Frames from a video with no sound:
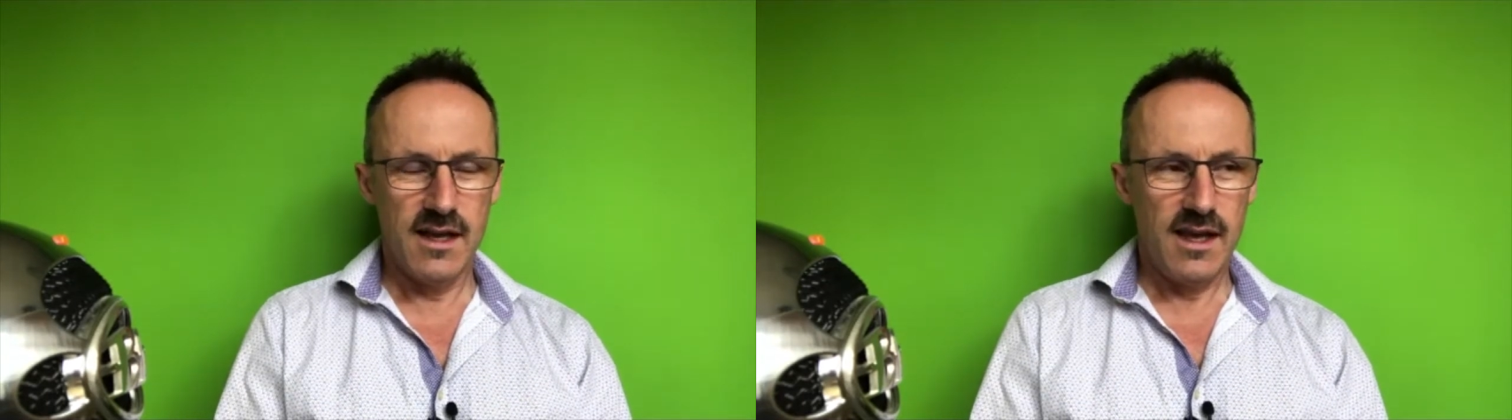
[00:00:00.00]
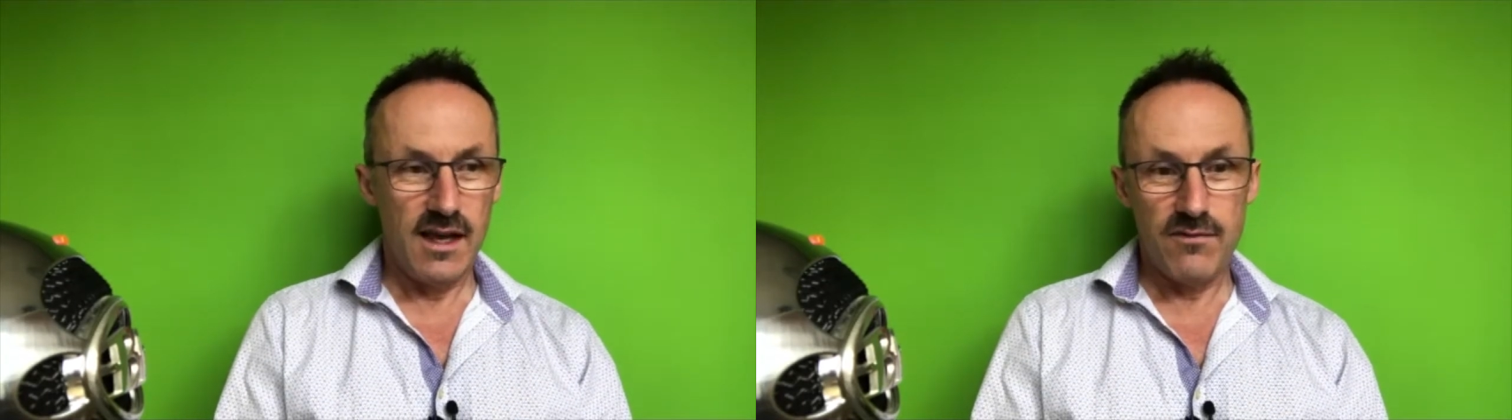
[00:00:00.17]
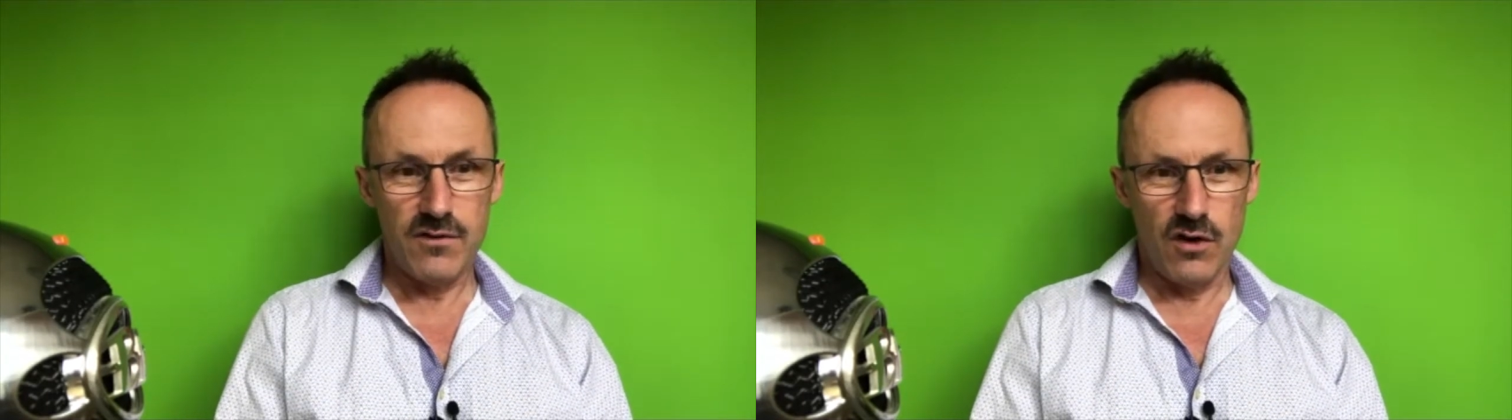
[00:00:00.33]

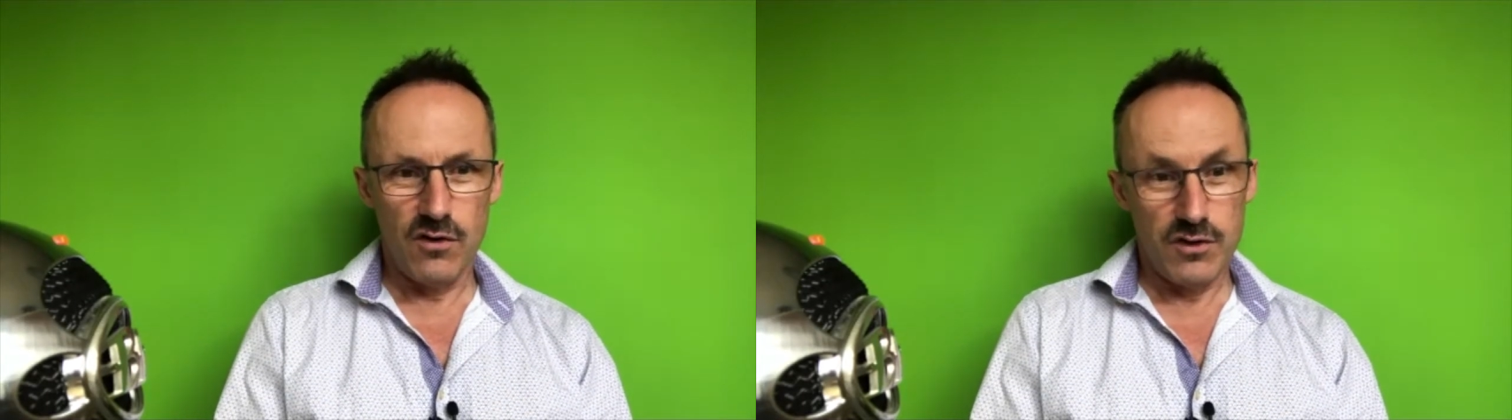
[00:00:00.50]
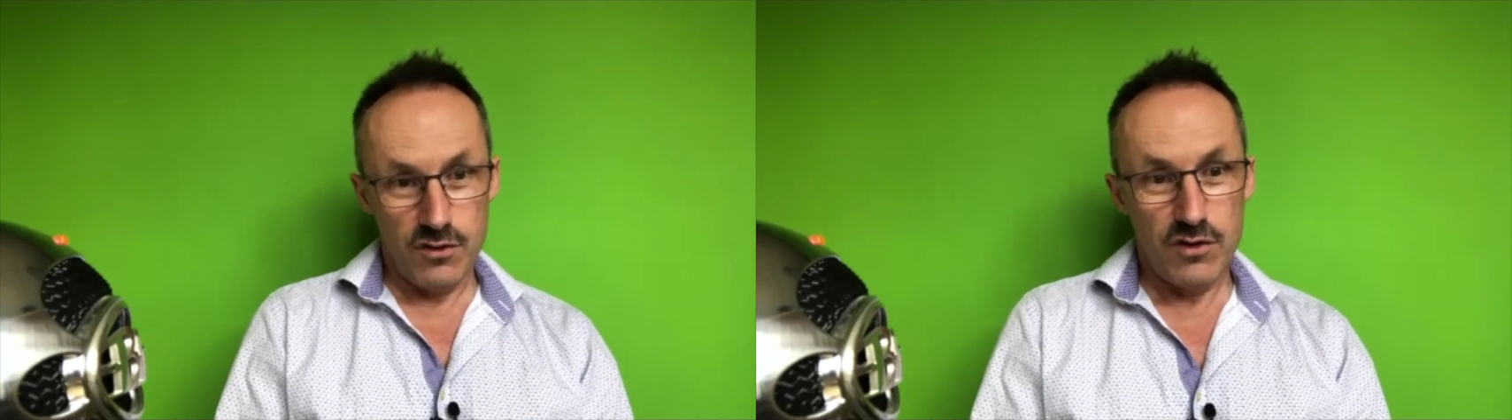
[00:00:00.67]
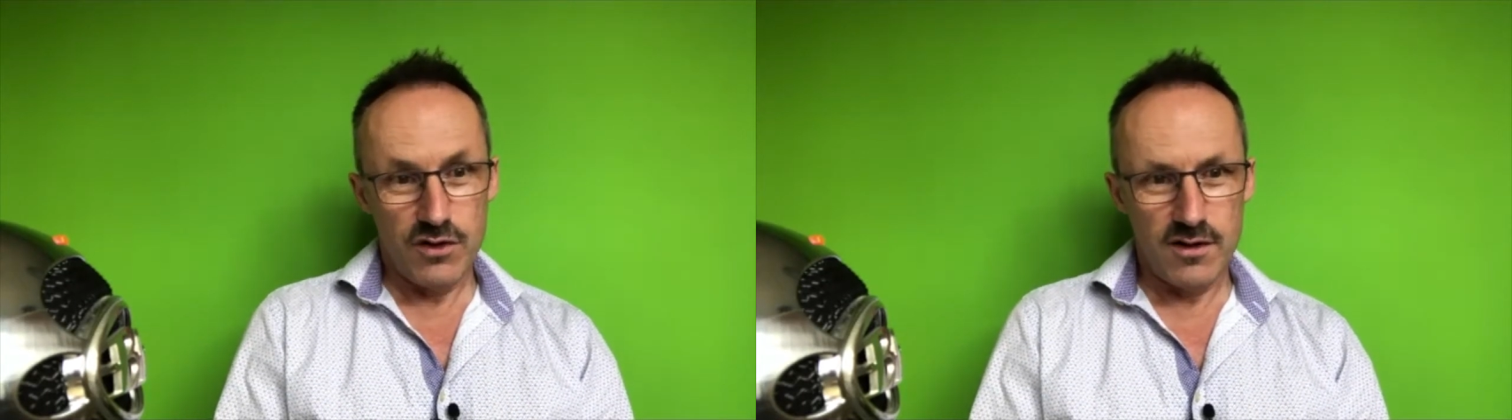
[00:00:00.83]
If not,
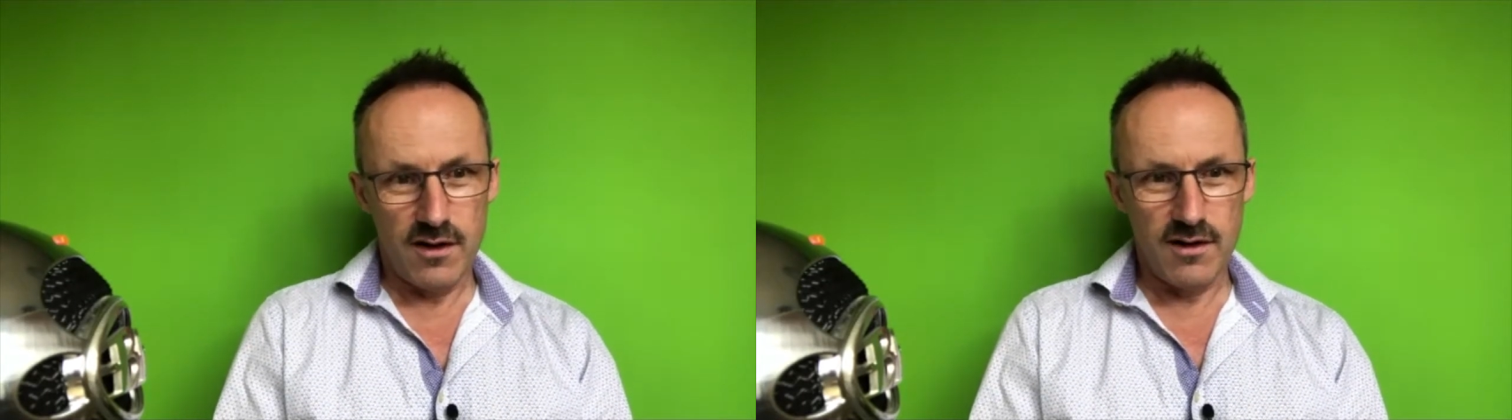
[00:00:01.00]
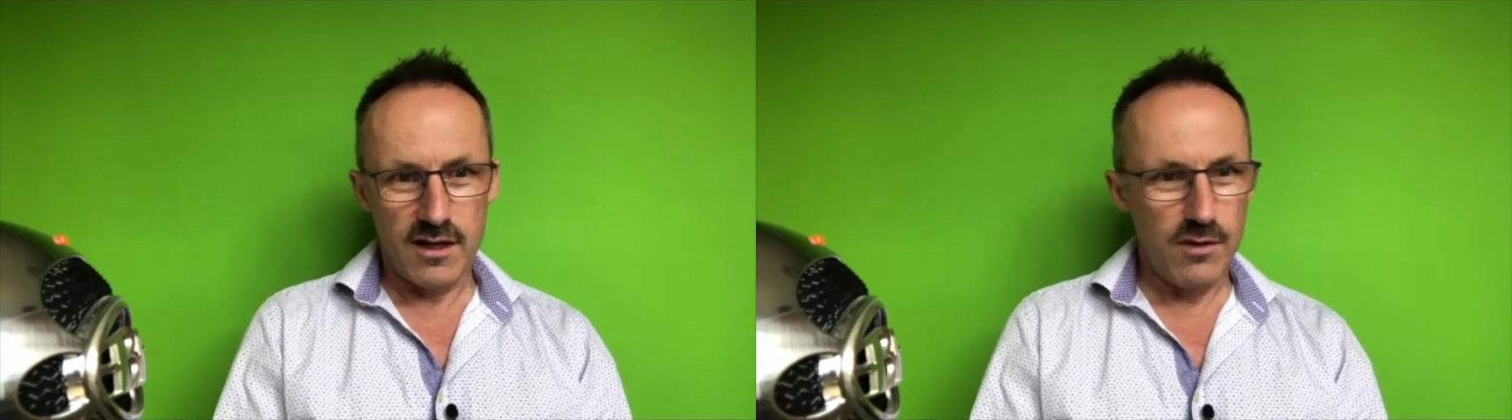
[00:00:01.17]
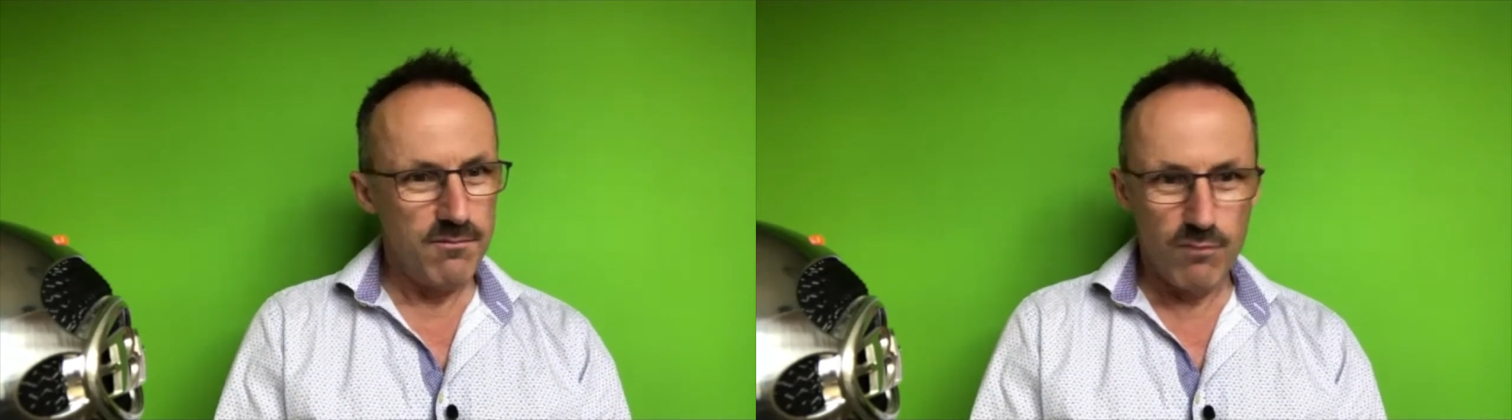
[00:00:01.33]
you could
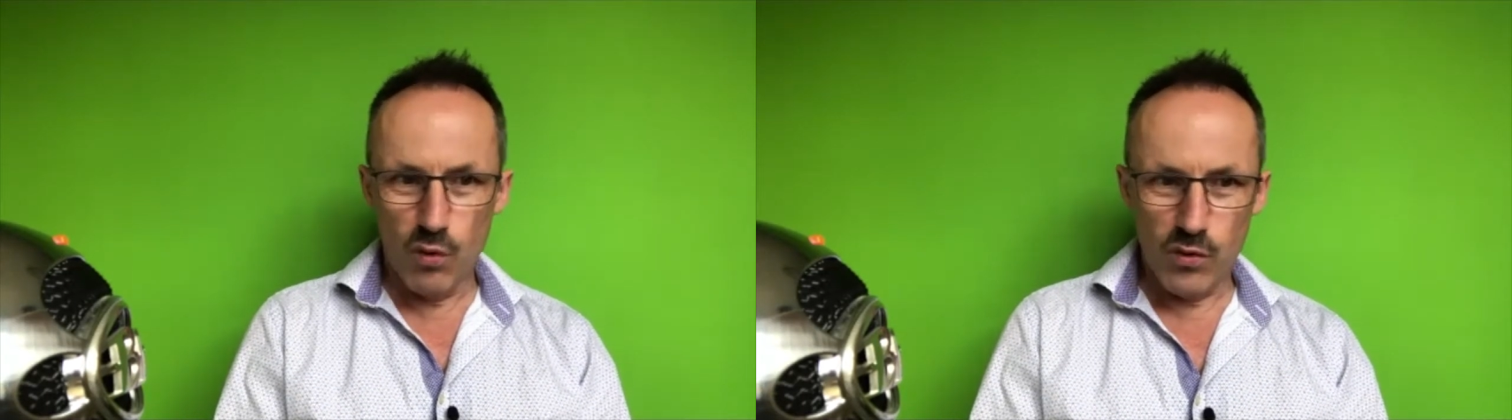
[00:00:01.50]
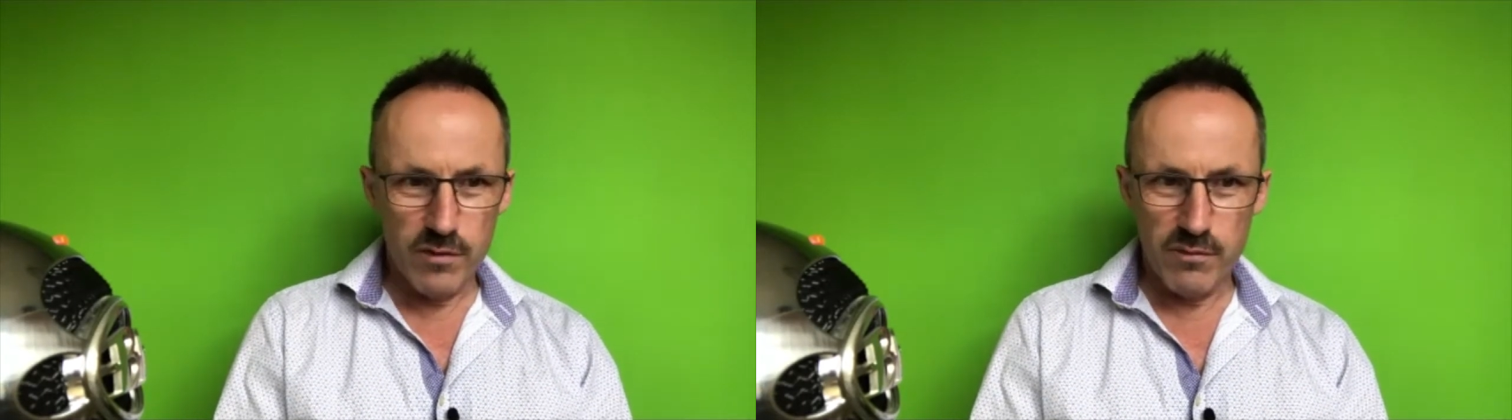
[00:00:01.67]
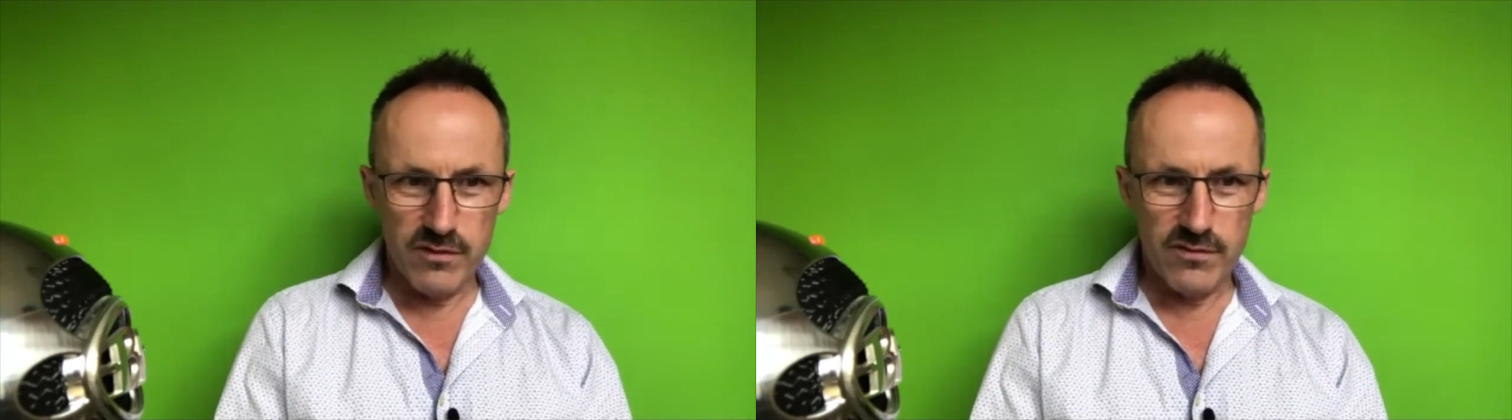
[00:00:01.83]
argue more
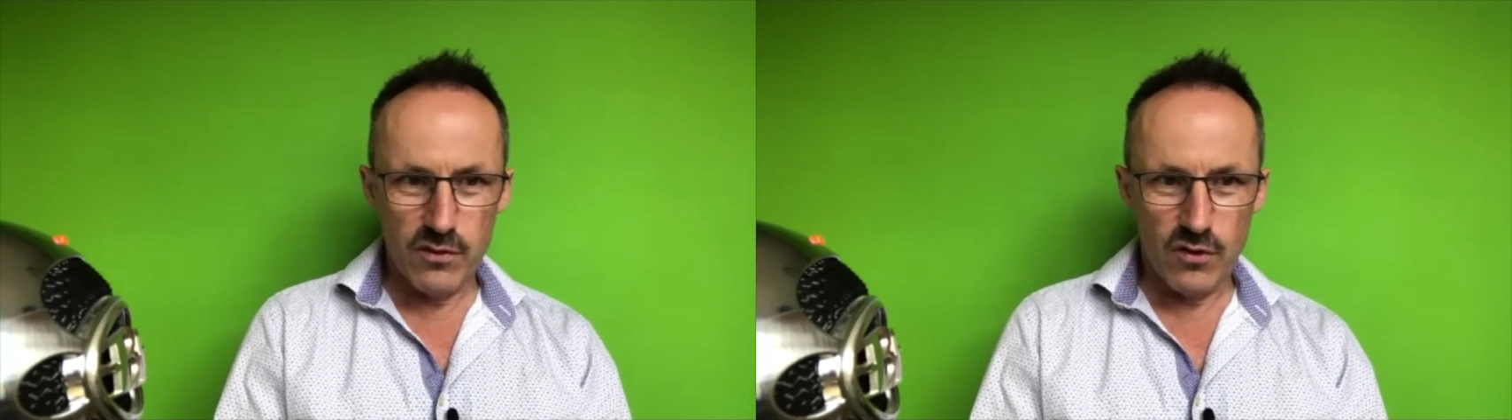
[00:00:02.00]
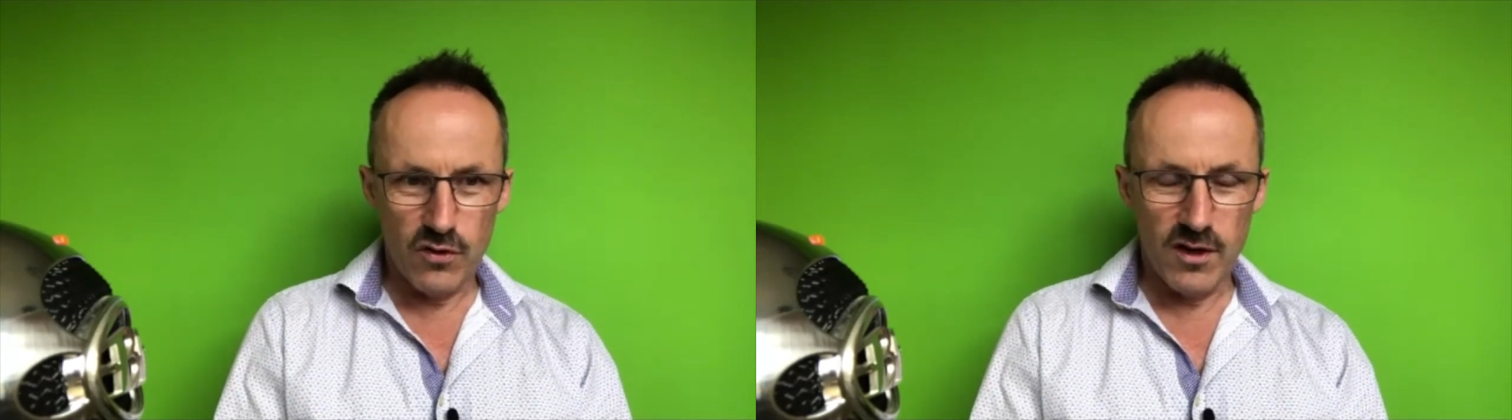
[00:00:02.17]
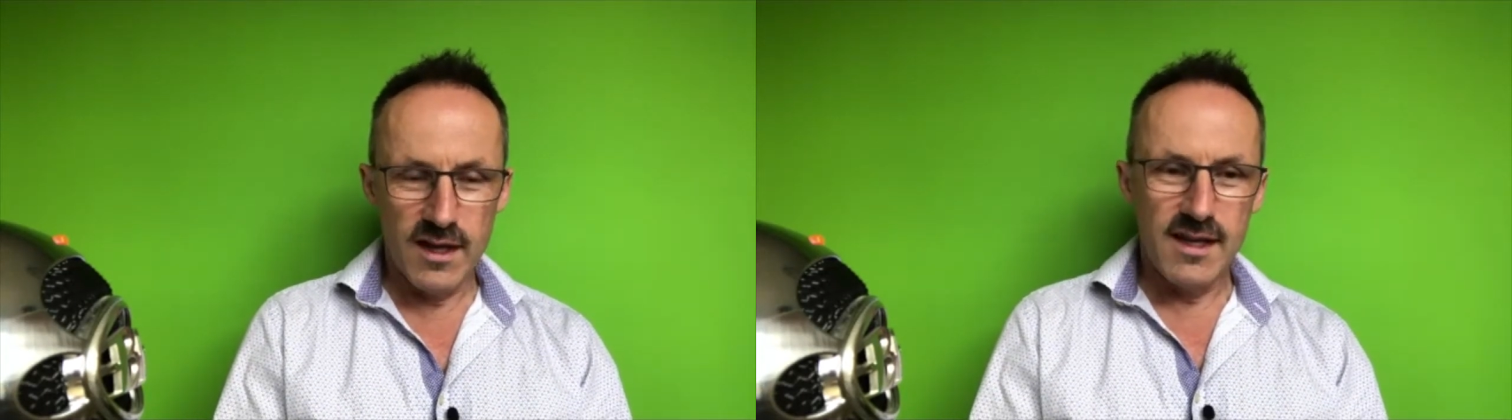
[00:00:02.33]
than before.